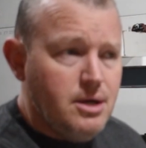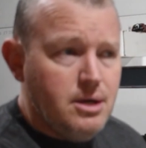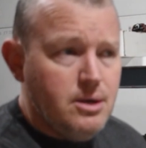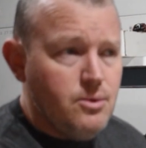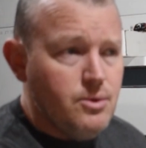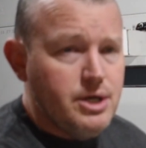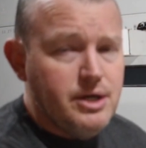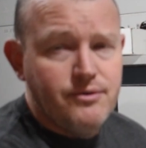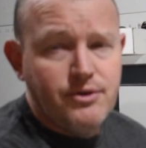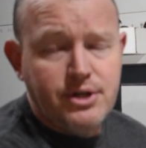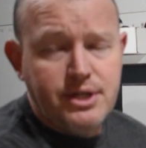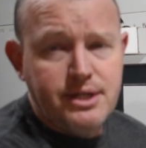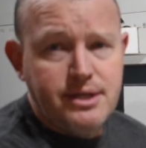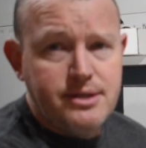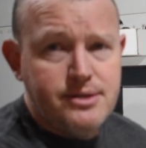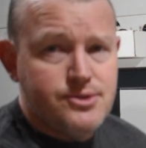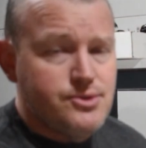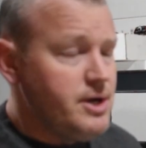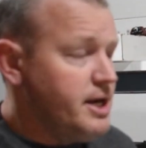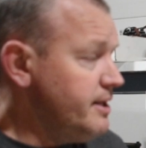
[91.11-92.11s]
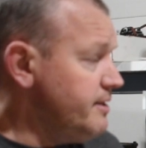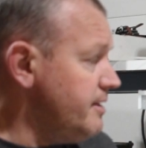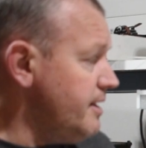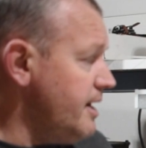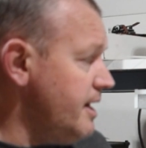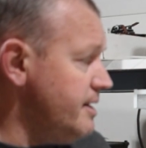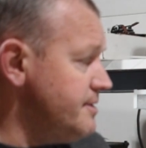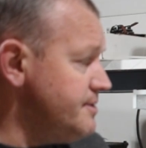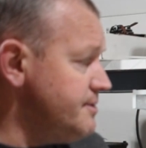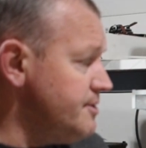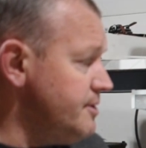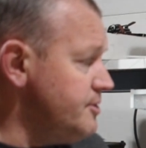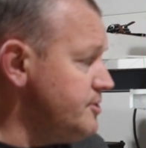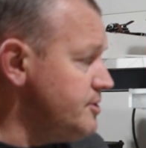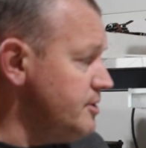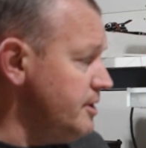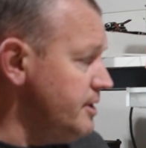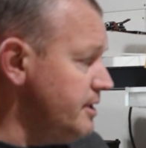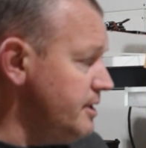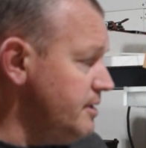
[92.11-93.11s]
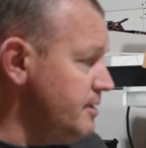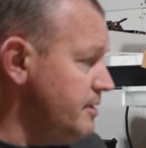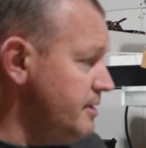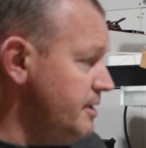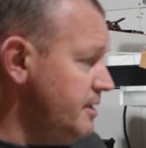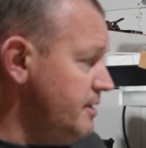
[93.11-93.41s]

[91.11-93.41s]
whatever it is, right, that has essentially,